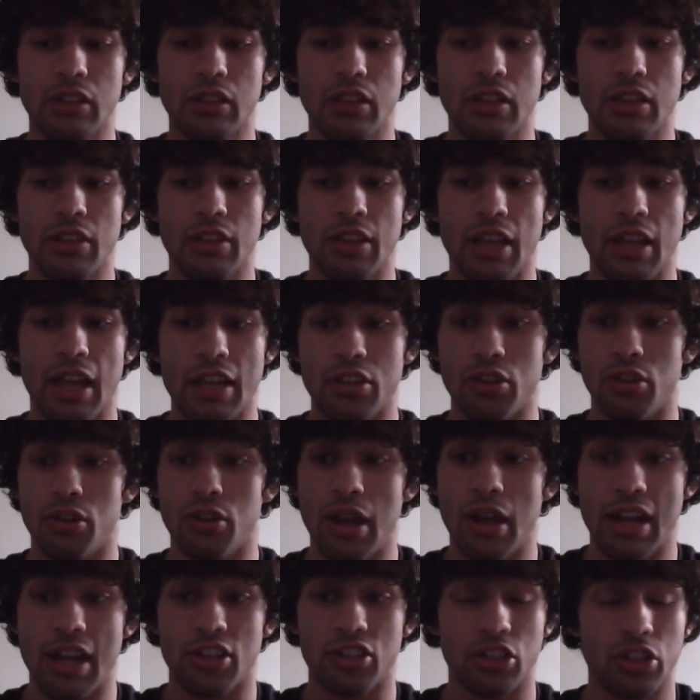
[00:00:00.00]
that you're
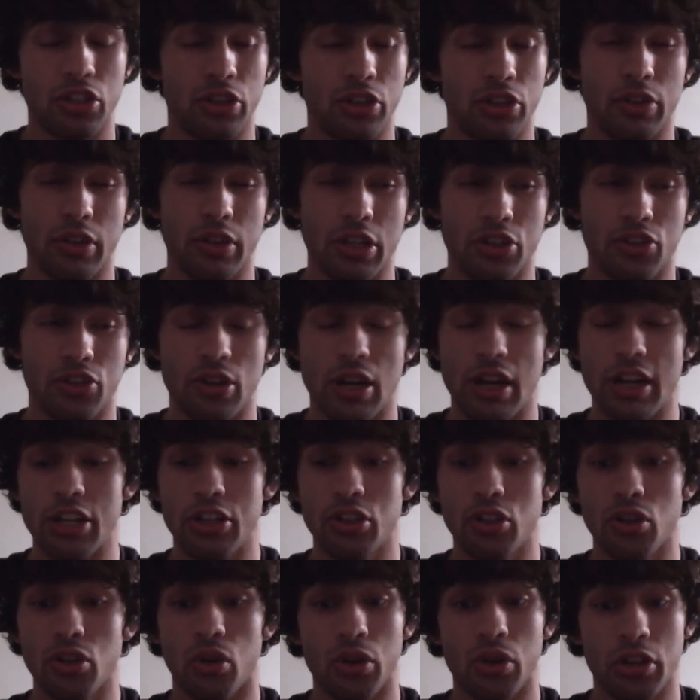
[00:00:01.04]
not actually doing what you're trying to
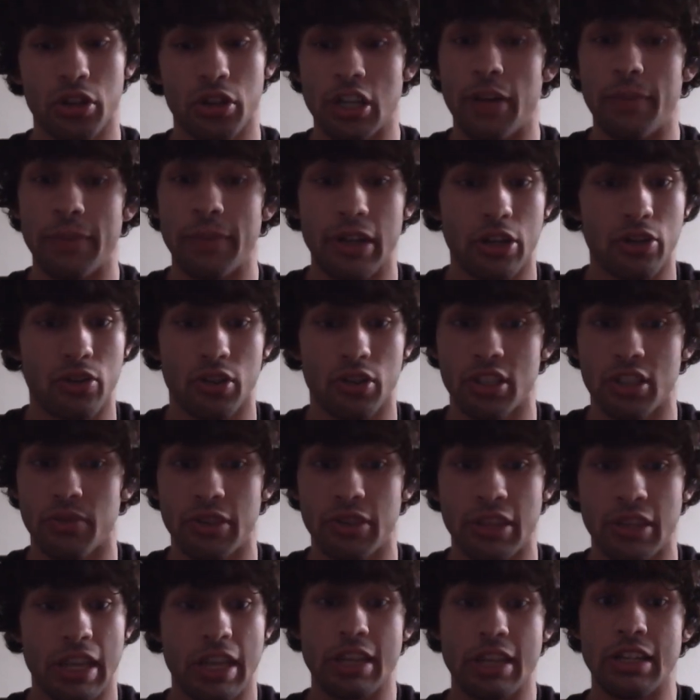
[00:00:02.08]
do, or you're coming across
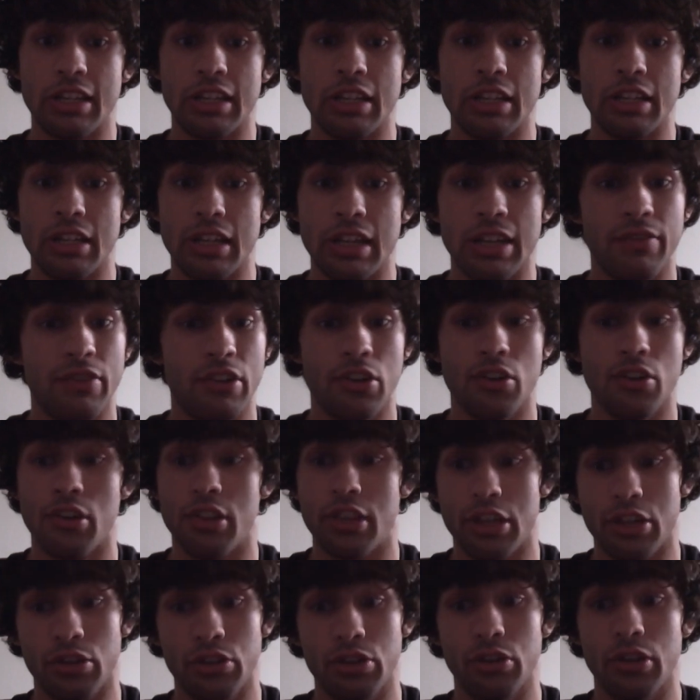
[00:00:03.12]
something that you didn't even know
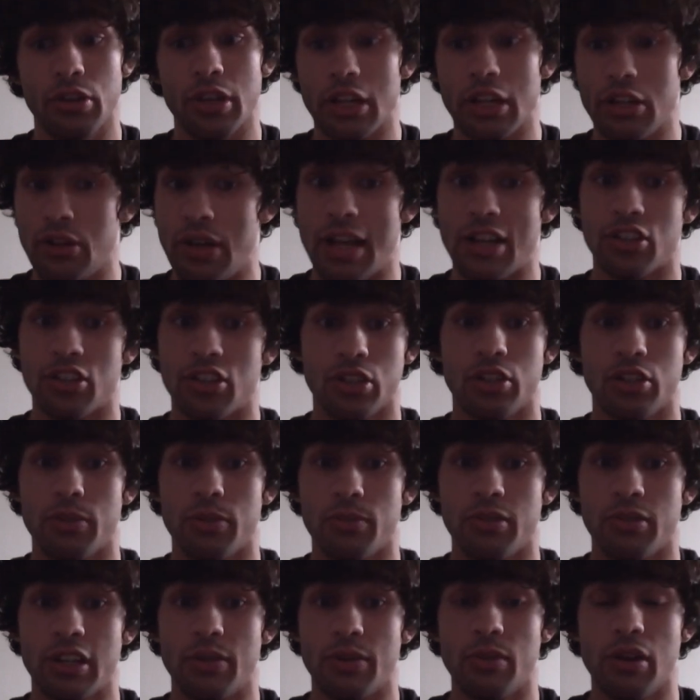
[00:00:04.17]
that you're doing, and you're actually doing
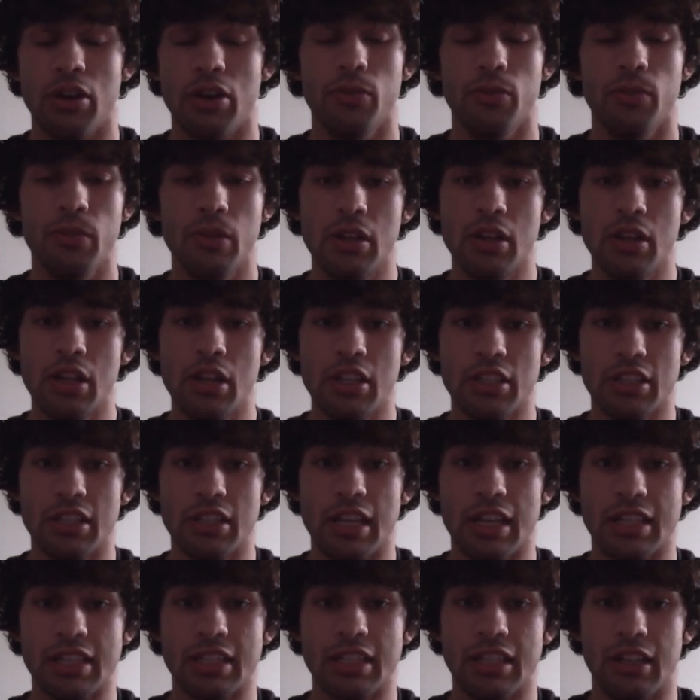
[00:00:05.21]
pretty well. So
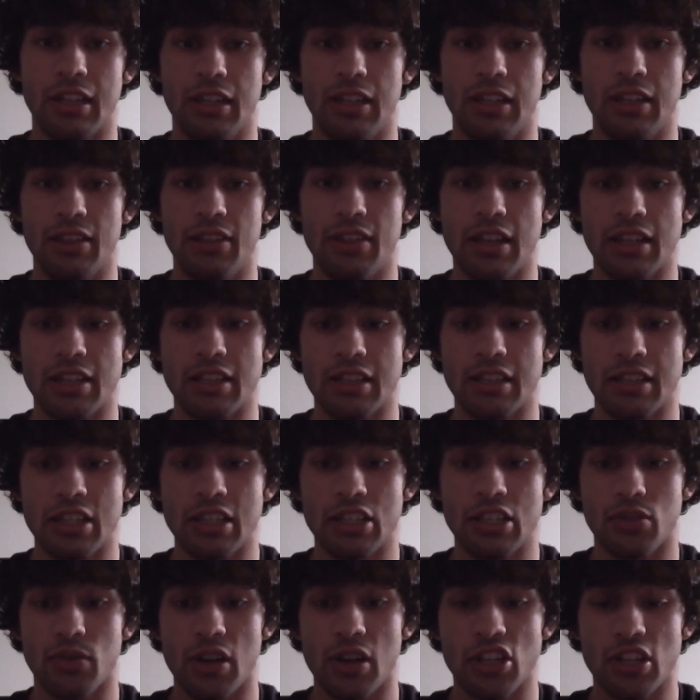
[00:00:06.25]
that's a
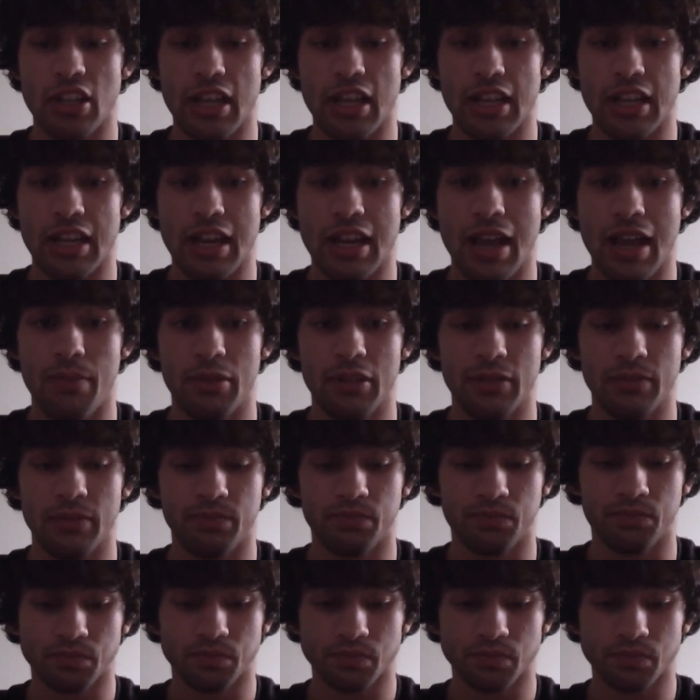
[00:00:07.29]
situation that can happen.